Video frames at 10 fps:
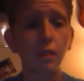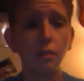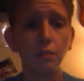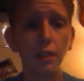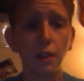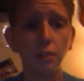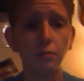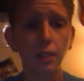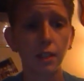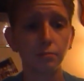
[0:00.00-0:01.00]
you know,
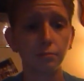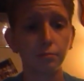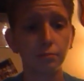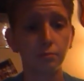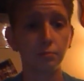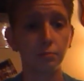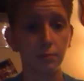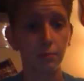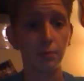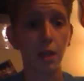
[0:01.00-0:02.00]

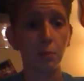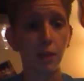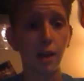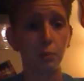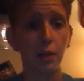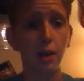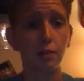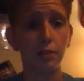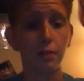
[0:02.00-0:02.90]
I'm loud and proud and